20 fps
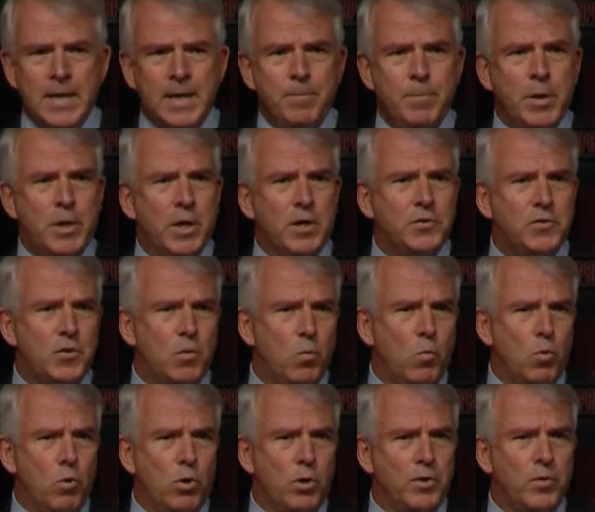because the
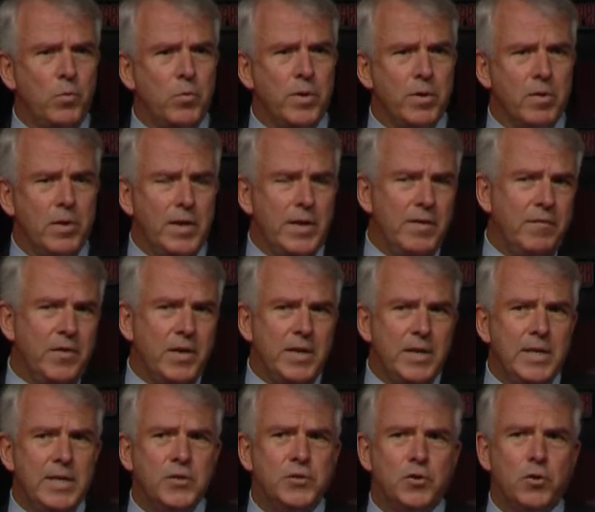world that we live in
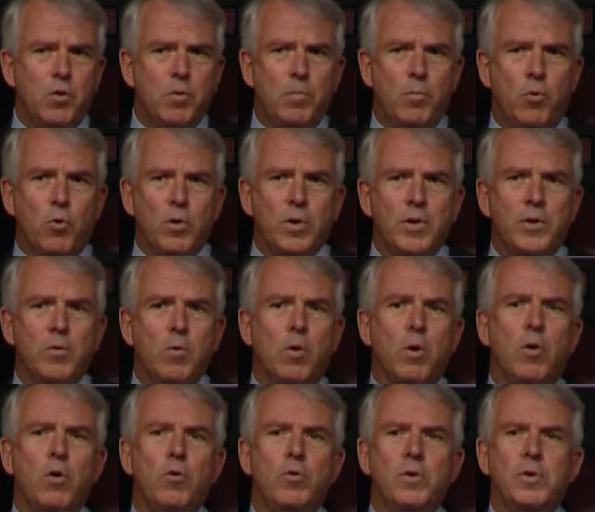is so important to
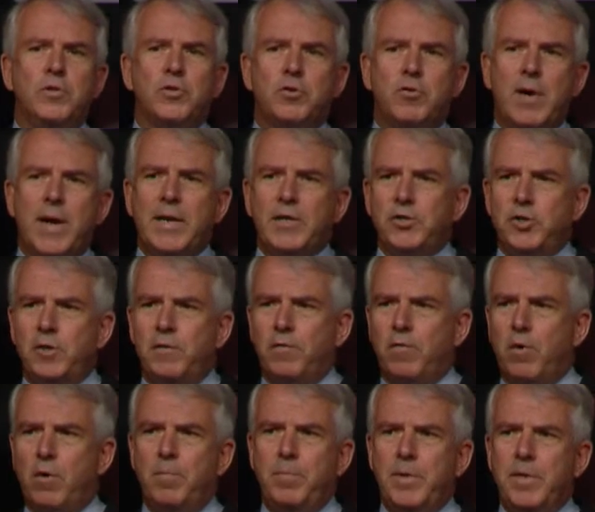our own strategy
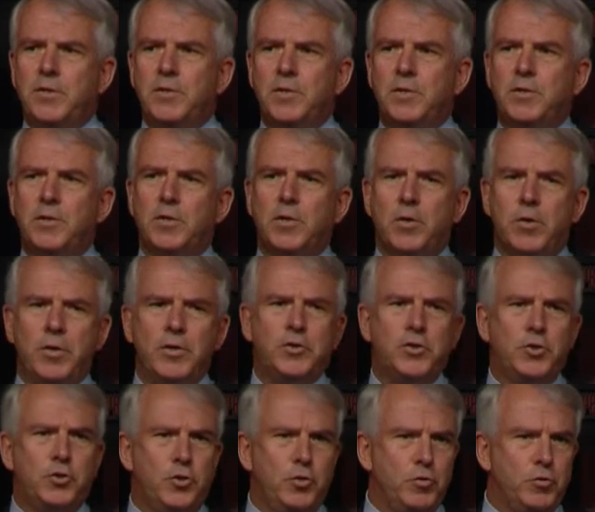for our businesses and our
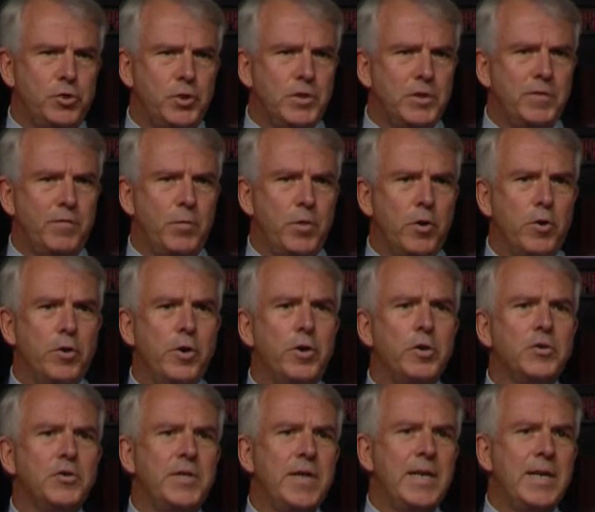institutions. If we don't
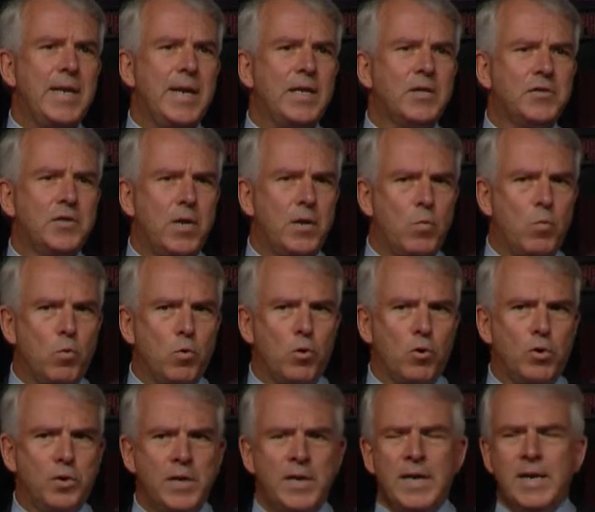understand the outside
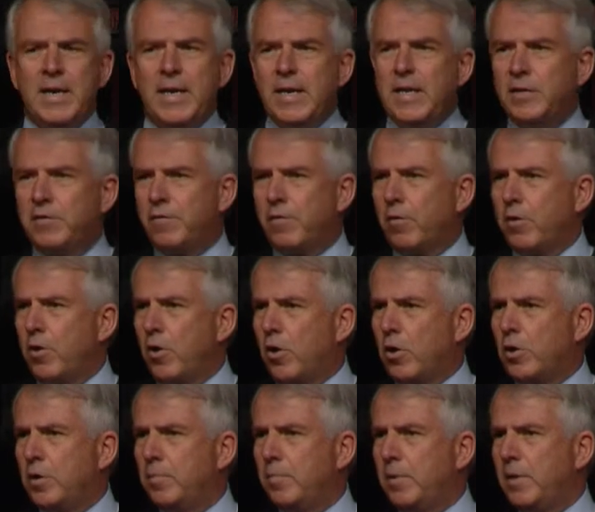world, it's very
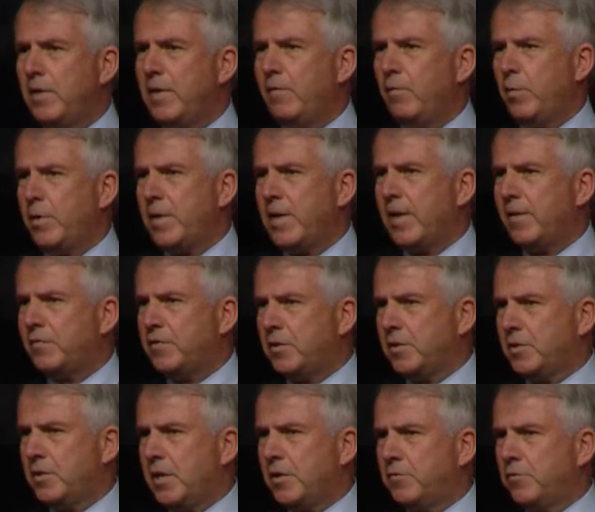hard to believe we can have
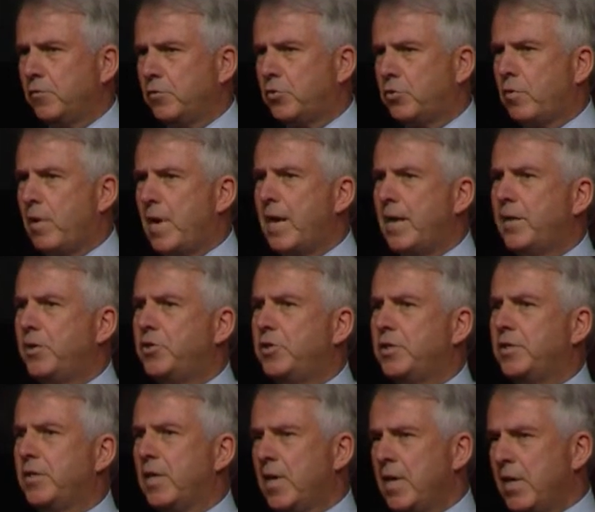successful
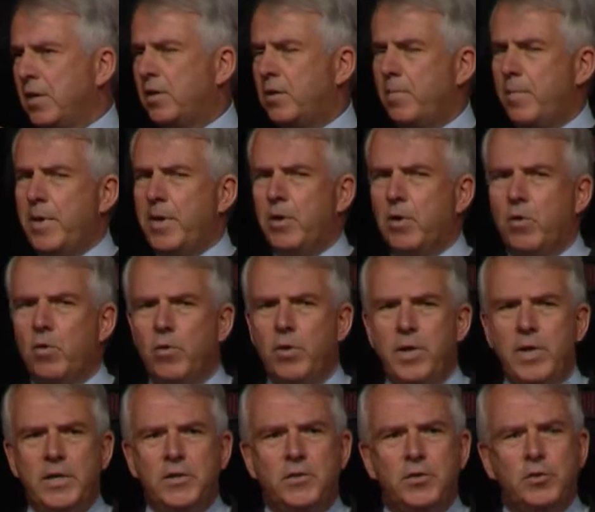strategies to make our
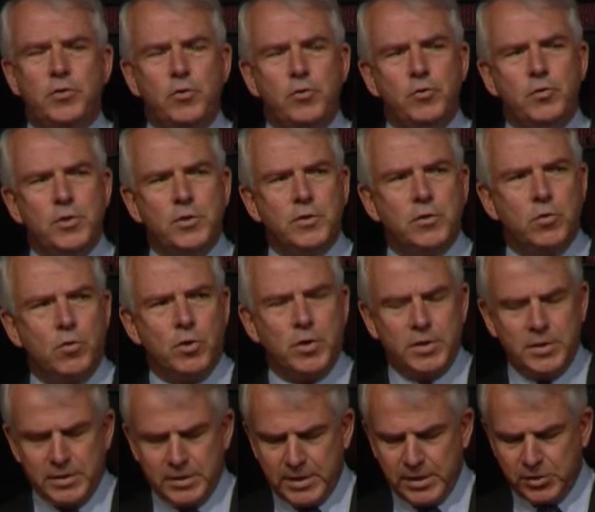institutions and
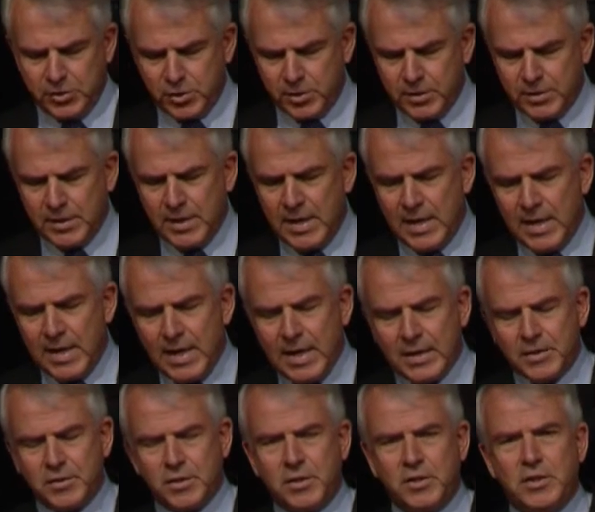organizations
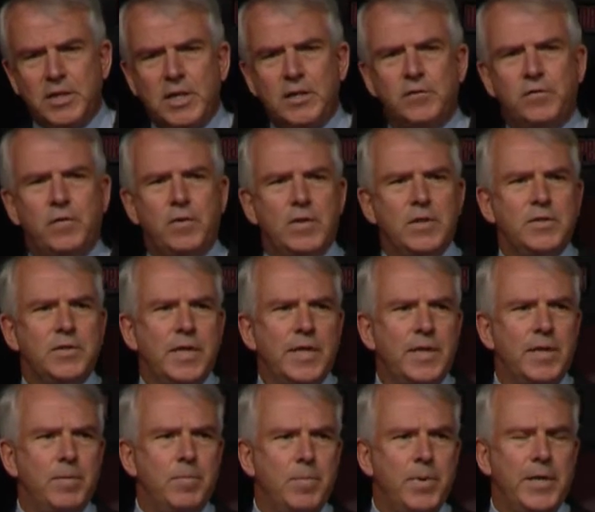as successful as they
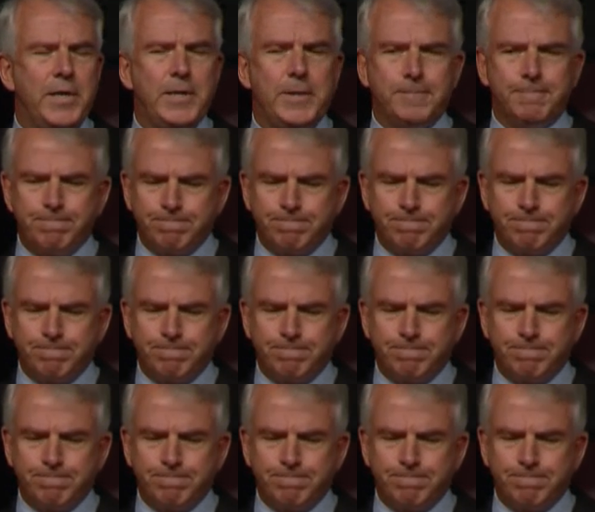can be.